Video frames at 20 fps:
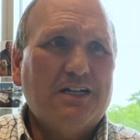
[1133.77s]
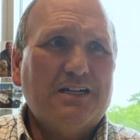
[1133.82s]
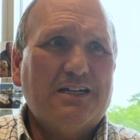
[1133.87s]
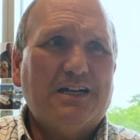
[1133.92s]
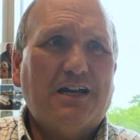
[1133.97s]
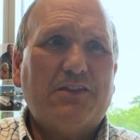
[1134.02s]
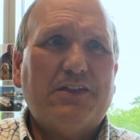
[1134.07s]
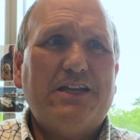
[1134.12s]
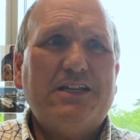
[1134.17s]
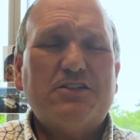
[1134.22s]

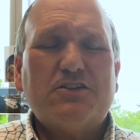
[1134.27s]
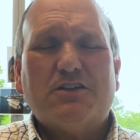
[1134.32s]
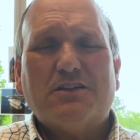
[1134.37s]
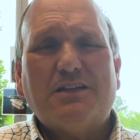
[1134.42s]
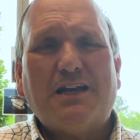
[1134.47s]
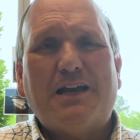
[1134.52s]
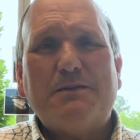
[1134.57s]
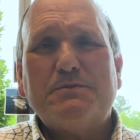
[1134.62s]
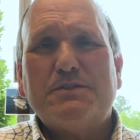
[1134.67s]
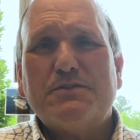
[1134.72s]
Now, these are the
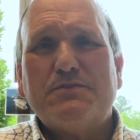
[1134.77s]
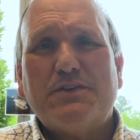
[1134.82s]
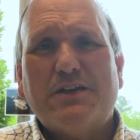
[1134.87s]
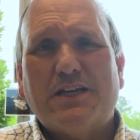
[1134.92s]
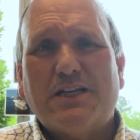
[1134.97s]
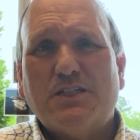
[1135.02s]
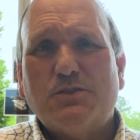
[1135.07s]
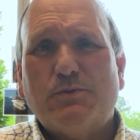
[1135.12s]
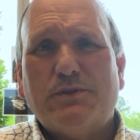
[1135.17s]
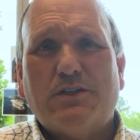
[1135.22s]
types of
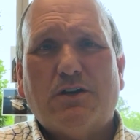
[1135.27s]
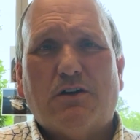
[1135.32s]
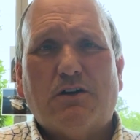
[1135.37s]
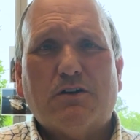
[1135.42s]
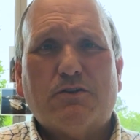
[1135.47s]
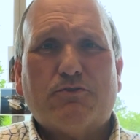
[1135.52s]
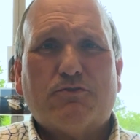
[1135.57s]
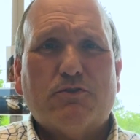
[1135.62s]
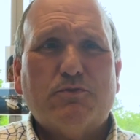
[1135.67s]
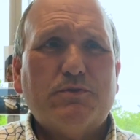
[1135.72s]
things we
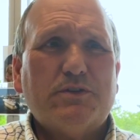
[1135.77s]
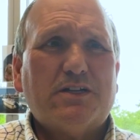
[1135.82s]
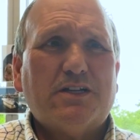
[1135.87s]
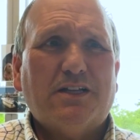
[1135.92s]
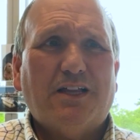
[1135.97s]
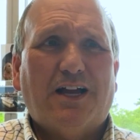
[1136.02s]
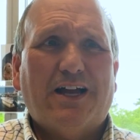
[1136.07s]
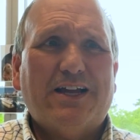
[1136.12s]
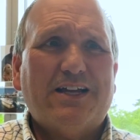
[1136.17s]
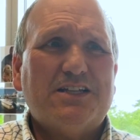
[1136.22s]
talk through with
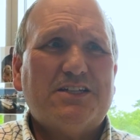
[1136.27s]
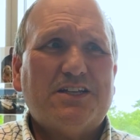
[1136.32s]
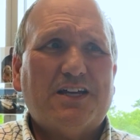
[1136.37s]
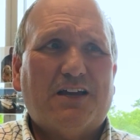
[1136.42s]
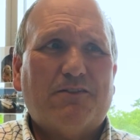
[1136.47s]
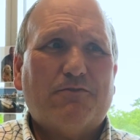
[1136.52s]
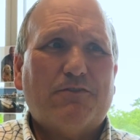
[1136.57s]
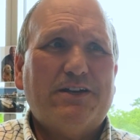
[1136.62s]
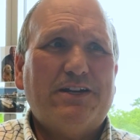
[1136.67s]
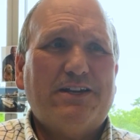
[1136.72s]
clients
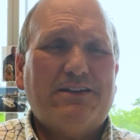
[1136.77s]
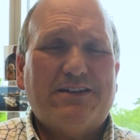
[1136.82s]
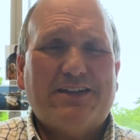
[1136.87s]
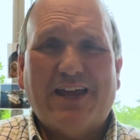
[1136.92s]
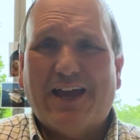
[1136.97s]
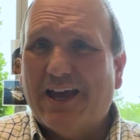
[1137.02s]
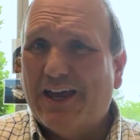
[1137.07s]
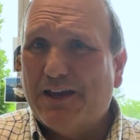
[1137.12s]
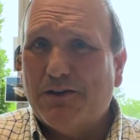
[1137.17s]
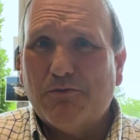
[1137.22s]
every
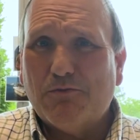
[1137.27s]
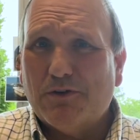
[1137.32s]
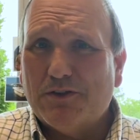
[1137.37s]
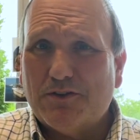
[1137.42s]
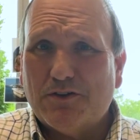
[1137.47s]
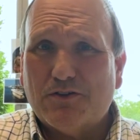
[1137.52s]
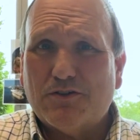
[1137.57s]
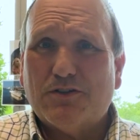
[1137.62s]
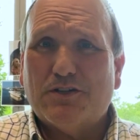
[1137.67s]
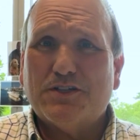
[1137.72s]
day when
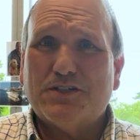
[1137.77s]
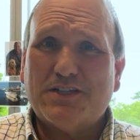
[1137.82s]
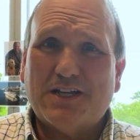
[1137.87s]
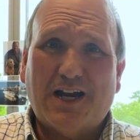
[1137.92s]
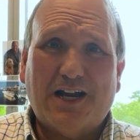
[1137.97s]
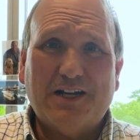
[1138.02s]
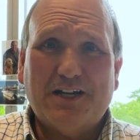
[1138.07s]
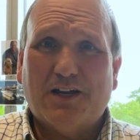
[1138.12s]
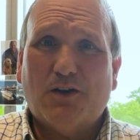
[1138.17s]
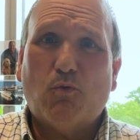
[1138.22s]
they're
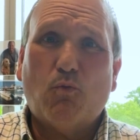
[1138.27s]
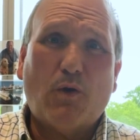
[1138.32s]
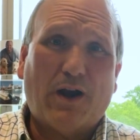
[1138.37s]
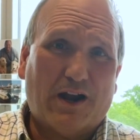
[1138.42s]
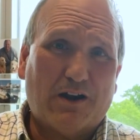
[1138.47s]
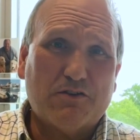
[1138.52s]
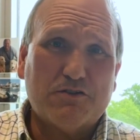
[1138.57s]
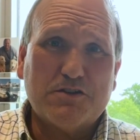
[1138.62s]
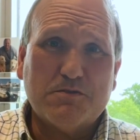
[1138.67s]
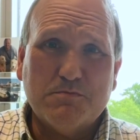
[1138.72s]
deciding
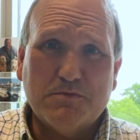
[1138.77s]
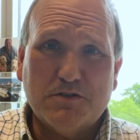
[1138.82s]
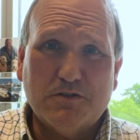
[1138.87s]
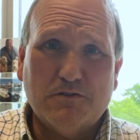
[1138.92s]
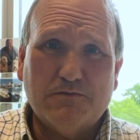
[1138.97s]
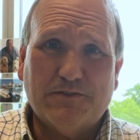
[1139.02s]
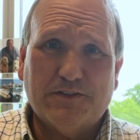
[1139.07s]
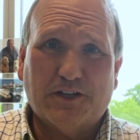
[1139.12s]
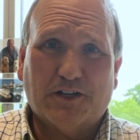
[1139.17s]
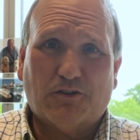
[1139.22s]
where to
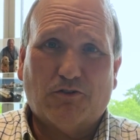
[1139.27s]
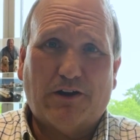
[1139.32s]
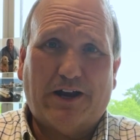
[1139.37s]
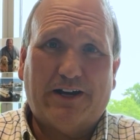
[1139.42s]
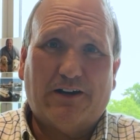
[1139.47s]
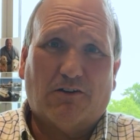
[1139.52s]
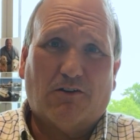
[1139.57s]
move in the greater